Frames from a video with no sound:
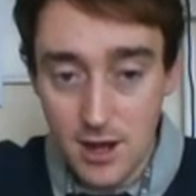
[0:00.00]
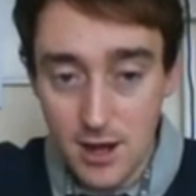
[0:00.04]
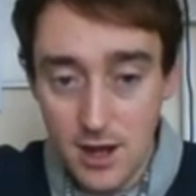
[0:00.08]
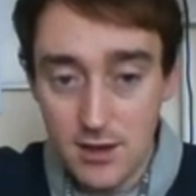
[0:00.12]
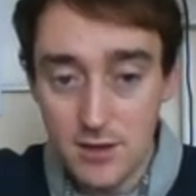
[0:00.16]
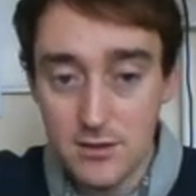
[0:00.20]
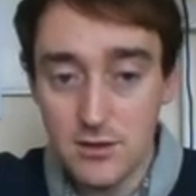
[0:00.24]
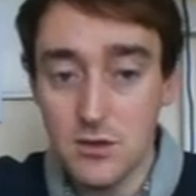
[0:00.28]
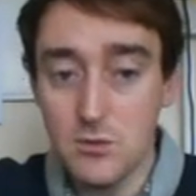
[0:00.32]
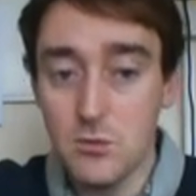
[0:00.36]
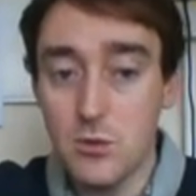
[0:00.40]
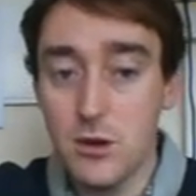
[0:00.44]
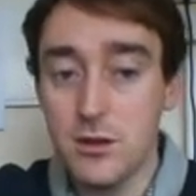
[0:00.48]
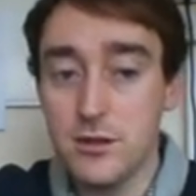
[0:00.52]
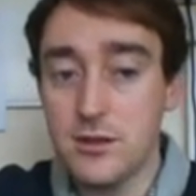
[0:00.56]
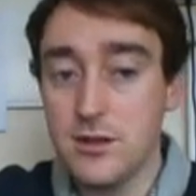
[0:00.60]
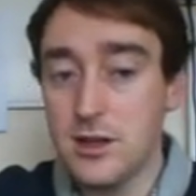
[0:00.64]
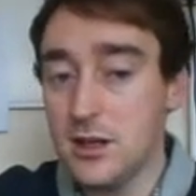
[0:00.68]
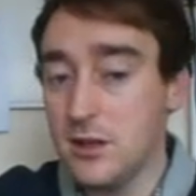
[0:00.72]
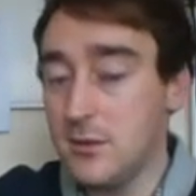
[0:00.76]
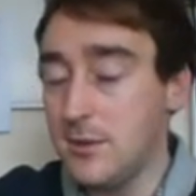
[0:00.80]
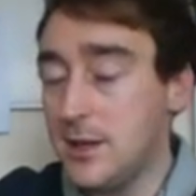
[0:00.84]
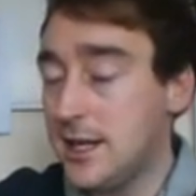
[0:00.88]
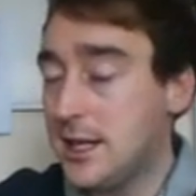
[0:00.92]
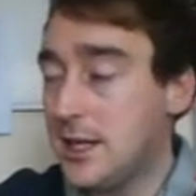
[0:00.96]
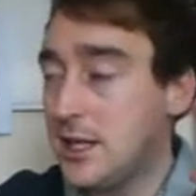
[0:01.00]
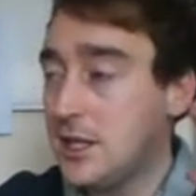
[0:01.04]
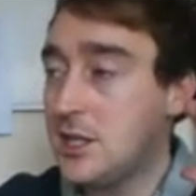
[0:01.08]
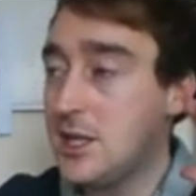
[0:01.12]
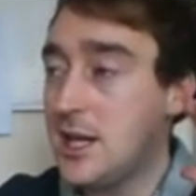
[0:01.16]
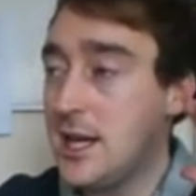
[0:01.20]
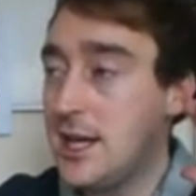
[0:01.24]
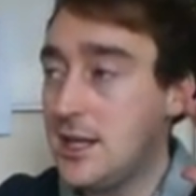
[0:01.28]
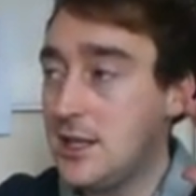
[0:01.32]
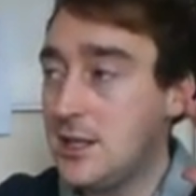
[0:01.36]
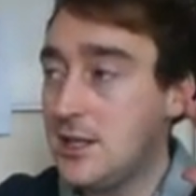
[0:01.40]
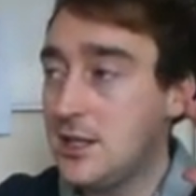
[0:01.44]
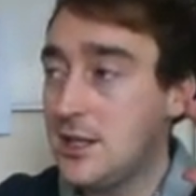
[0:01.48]
So what thing are we going to
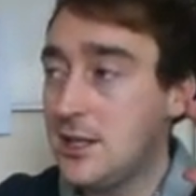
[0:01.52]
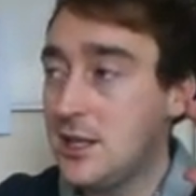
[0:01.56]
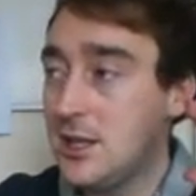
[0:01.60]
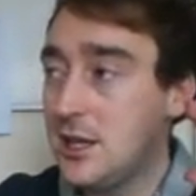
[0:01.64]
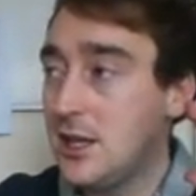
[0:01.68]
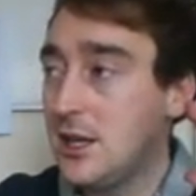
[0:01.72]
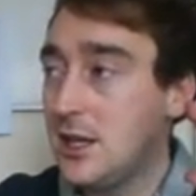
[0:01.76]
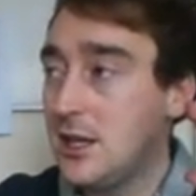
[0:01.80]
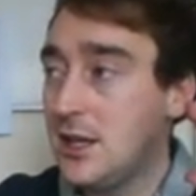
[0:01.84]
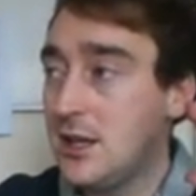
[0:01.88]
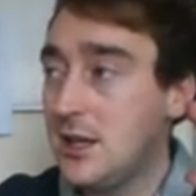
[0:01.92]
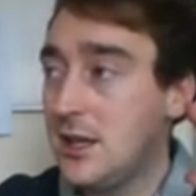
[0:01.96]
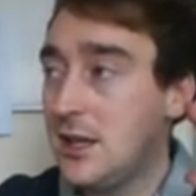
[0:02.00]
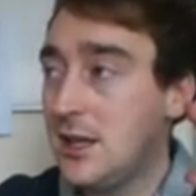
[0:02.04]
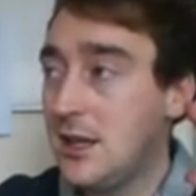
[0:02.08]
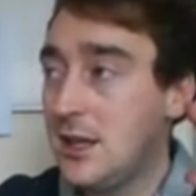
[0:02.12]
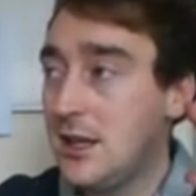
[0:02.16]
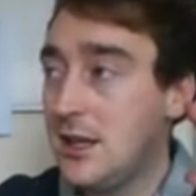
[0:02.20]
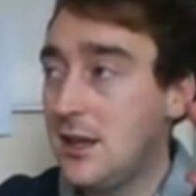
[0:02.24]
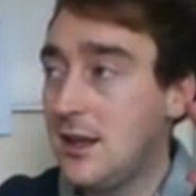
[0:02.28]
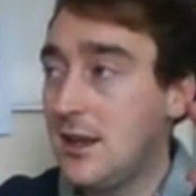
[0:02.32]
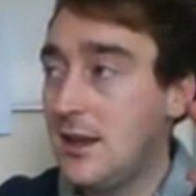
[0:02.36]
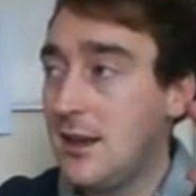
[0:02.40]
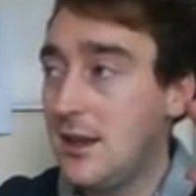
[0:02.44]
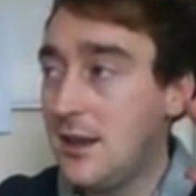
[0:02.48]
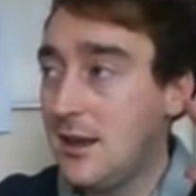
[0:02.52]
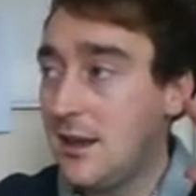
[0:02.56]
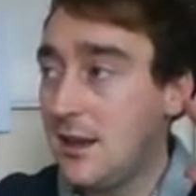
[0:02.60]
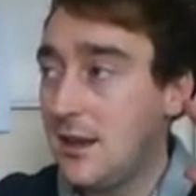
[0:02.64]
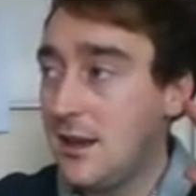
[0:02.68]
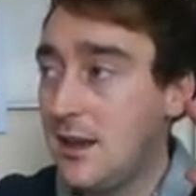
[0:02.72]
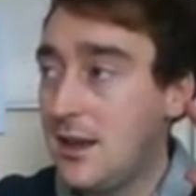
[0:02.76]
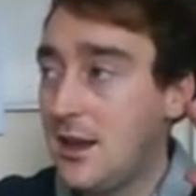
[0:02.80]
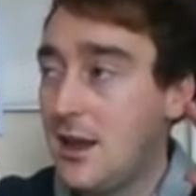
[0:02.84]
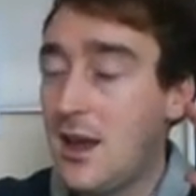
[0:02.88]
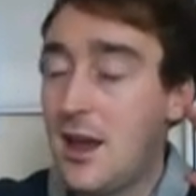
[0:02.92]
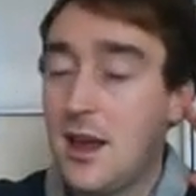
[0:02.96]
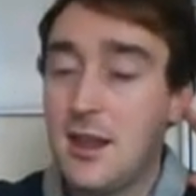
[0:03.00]
change?
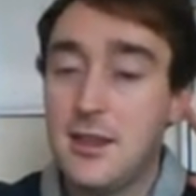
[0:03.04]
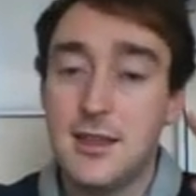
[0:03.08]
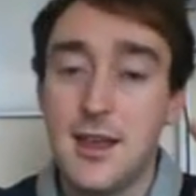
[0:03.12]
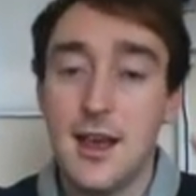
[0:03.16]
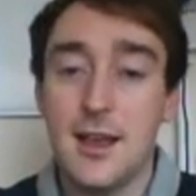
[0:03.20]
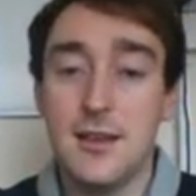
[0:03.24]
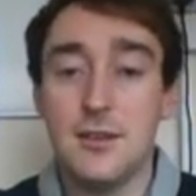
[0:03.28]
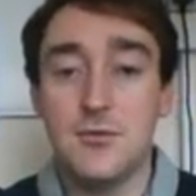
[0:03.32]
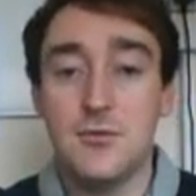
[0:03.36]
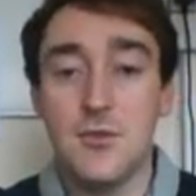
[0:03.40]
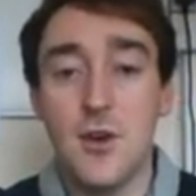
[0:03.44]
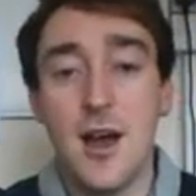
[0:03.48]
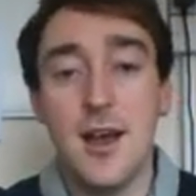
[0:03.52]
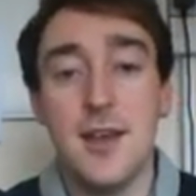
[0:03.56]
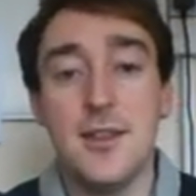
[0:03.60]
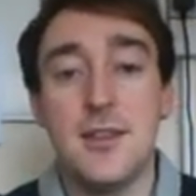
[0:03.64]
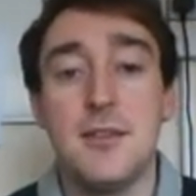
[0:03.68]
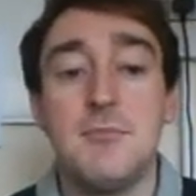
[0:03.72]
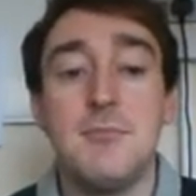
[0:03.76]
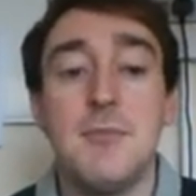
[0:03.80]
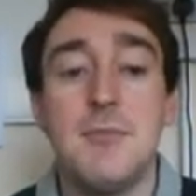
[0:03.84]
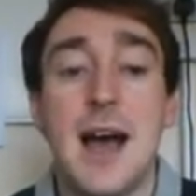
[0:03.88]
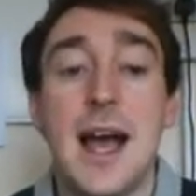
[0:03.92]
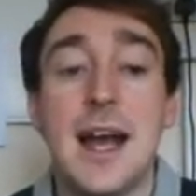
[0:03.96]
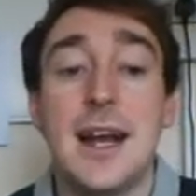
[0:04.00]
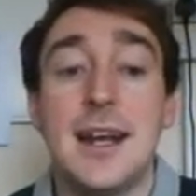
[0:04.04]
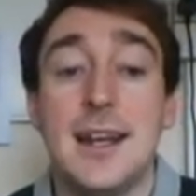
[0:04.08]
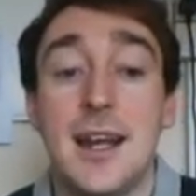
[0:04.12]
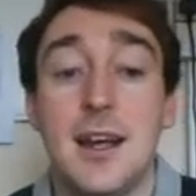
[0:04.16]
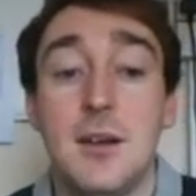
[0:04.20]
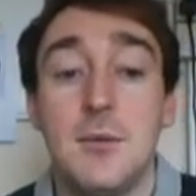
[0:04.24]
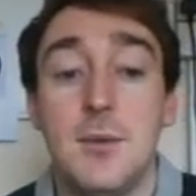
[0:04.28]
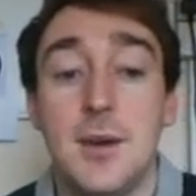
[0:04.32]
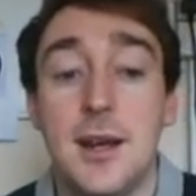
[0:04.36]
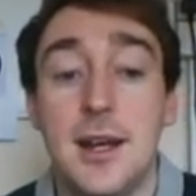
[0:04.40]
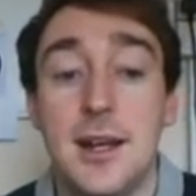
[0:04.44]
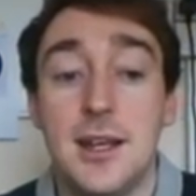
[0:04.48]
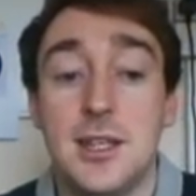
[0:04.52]
That's right, the magnet.
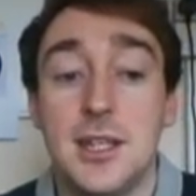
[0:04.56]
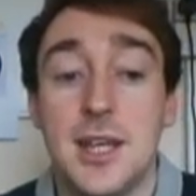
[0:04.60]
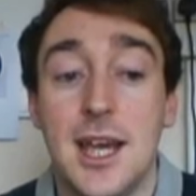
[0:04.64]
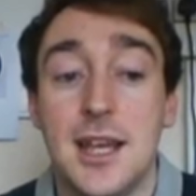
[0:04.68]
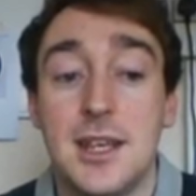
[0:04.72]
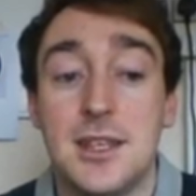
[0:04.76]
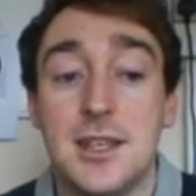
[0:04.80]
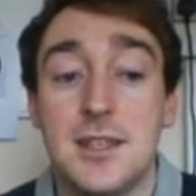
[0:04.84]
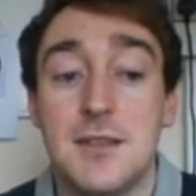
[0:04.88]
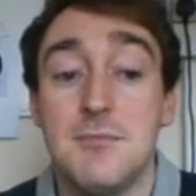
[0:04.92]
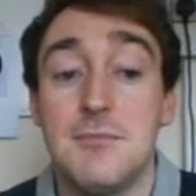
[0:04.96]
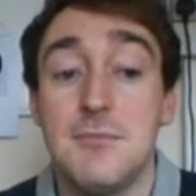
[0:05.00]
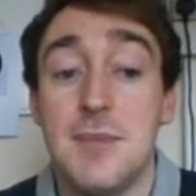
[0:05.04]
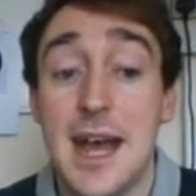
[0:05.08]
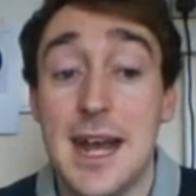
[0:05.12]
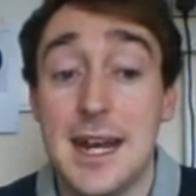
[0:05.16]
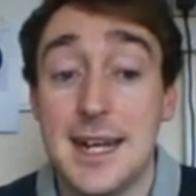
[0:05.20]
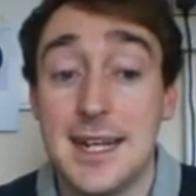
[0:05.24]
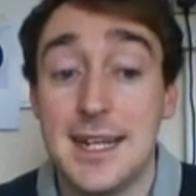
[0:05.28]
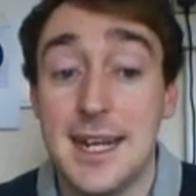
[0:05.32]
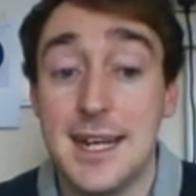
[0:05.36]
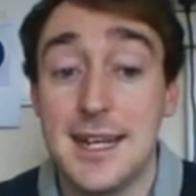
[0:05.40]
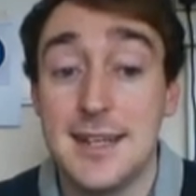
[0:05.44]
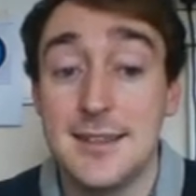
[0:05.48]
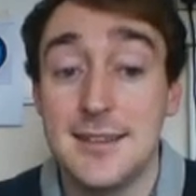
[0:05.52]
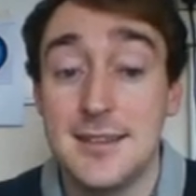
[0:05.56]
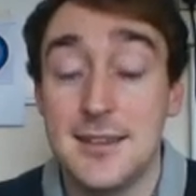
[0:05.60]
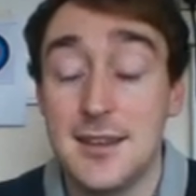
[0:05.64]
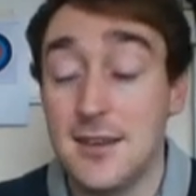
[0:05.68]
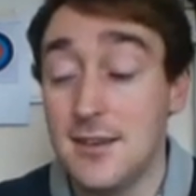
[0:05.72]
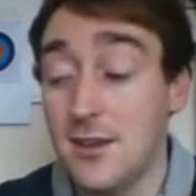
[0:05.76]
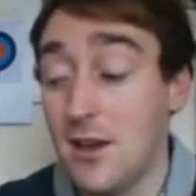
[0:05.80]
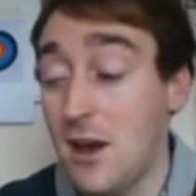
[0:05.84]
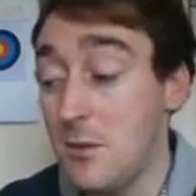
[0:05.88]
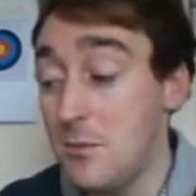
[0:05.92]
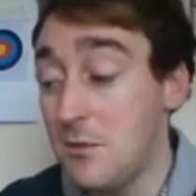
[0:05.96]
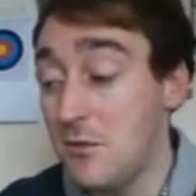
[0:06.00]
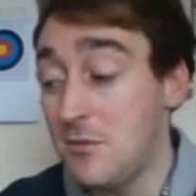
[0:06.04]
We're going to change the magnet, the
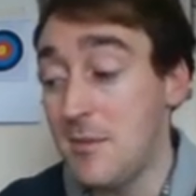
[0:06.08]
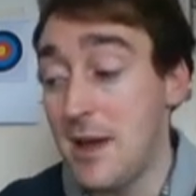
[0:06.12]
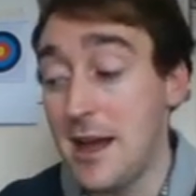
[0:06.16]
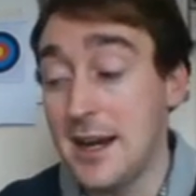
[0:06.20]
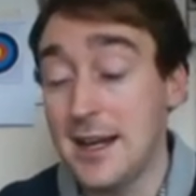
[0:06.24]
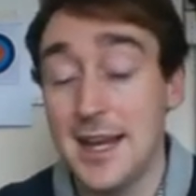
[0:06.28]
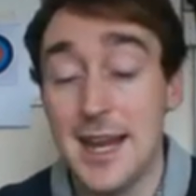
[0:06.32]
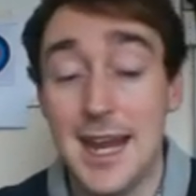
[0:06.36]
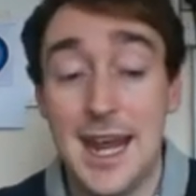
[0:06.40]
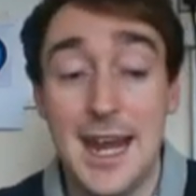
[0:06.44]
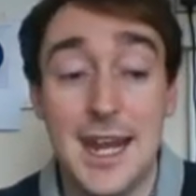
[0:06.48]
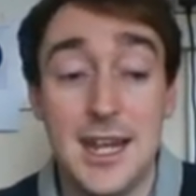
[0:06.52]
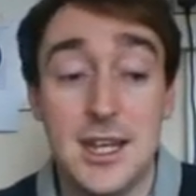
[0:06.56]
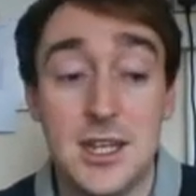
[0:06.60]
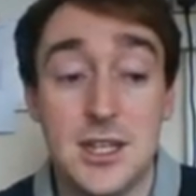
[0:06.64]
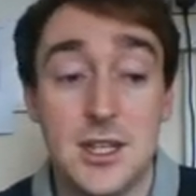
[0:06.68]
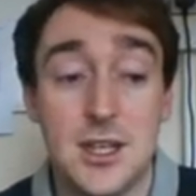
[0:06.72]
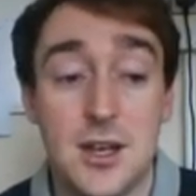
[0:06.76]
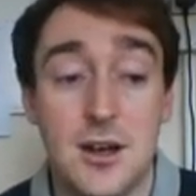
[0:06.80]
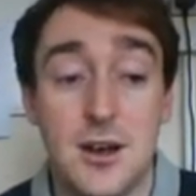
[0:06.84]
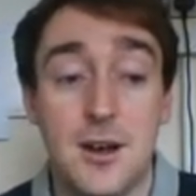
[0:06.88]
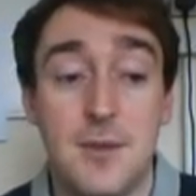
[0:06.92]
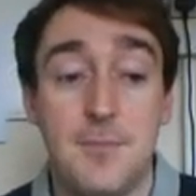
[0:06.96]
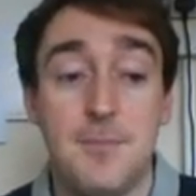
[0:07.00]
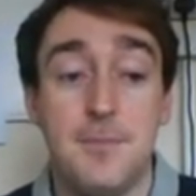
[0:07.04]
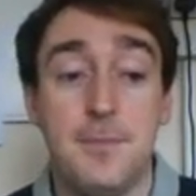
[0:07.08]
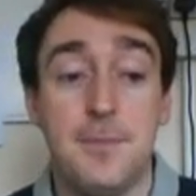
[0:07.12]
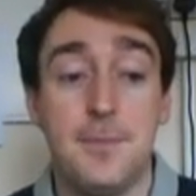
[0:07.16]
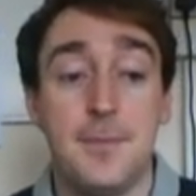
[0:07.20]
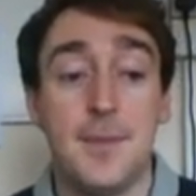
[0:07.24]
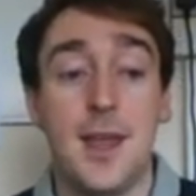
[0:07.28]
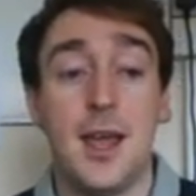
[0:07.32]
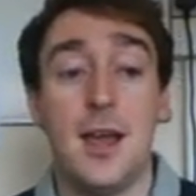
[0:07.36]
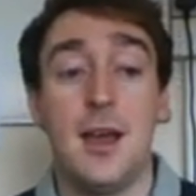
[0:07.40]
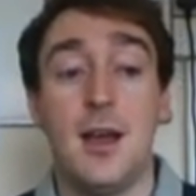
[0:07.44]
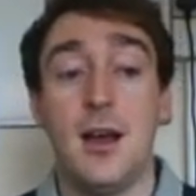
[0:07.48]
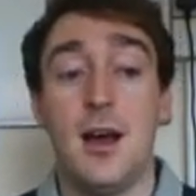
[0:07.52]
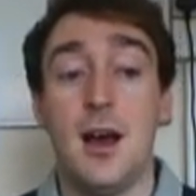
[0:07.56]
type of magnet each time,
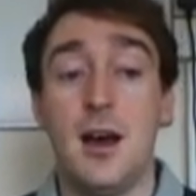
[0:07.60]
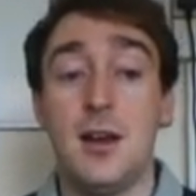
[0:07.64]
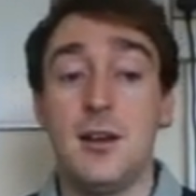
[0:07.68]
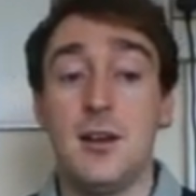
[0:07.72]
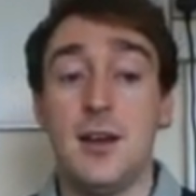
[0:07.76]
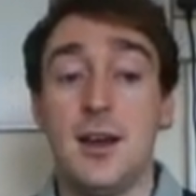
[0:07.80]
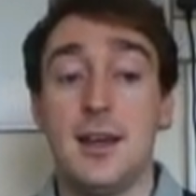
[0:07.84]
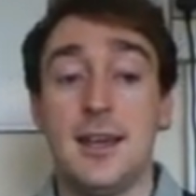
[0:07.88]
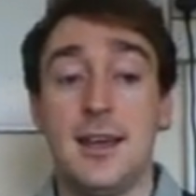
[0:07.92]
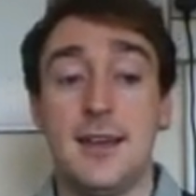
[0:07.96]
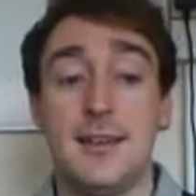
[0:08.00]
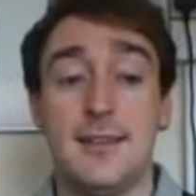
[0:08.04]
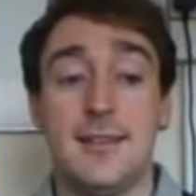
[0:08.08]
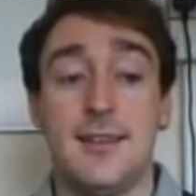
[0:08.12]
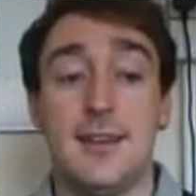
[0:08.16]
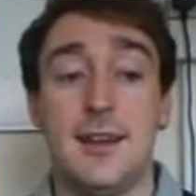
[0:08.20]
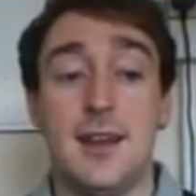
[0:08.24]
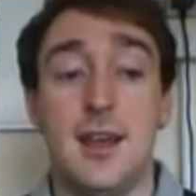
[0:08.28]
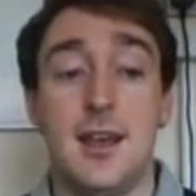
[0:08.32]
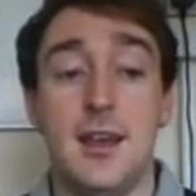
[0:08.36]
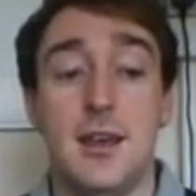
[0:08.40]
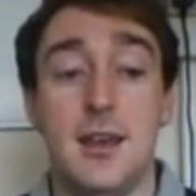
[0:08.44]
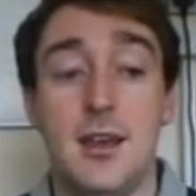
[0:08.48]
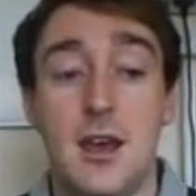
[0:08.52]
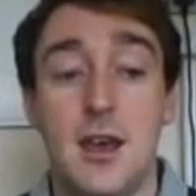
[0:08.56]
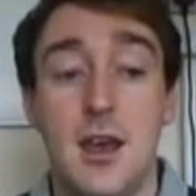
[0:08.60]
unlike yesterday.